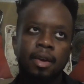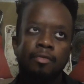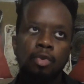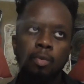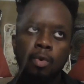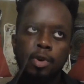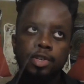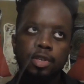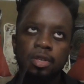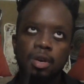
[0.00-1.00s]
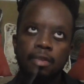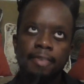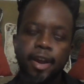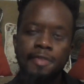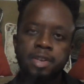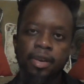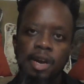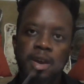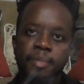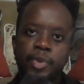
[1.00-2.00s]
Reward yourself every
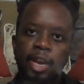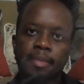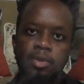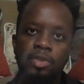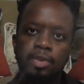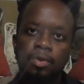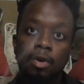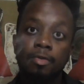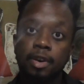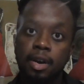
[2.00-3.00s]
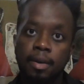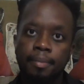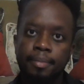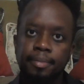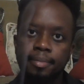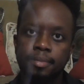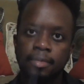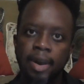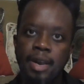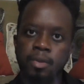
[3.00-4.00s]
time you're able to overcome,
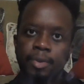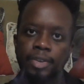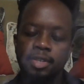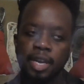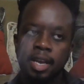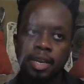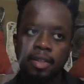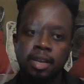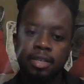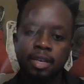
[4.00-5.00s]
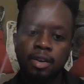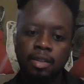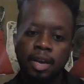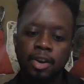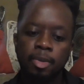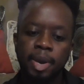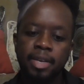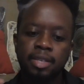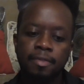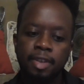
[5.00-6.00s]
right? When you're standing in that checkout line and you're
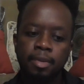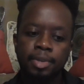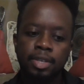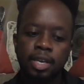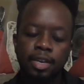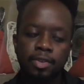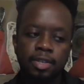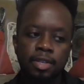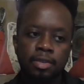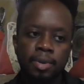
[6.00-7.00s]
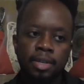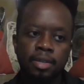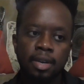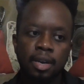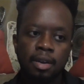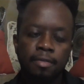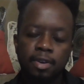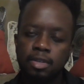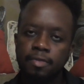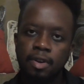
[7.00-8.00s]
passing that vending machine and you see the sweets,
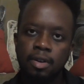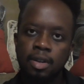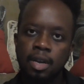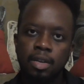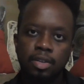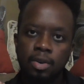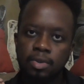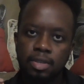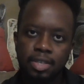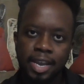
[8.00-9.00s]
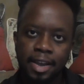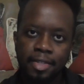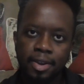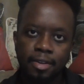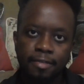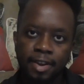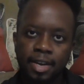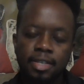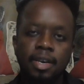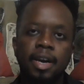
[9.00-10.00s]
first of all, don't stand there and
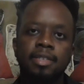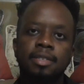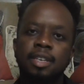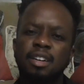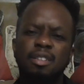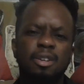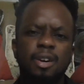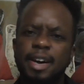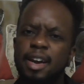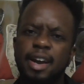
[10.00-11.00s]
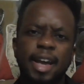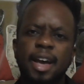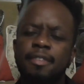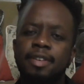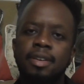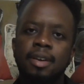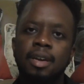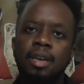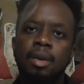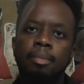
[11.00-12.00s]
fantasize and say, oh, I gotta have it.
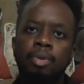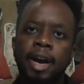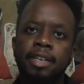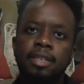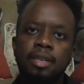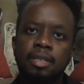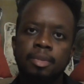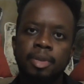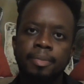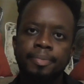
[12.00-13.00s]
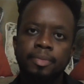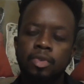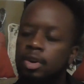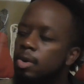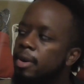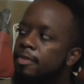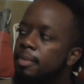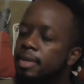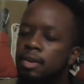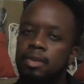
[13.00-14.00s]
Practice discipline. Turn away
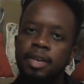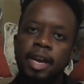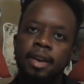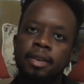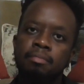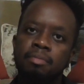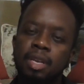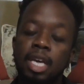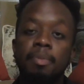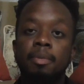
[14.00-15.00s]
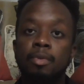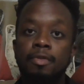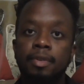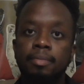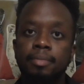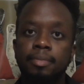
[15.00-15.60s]
from it. Don't look at it. Keep it moving.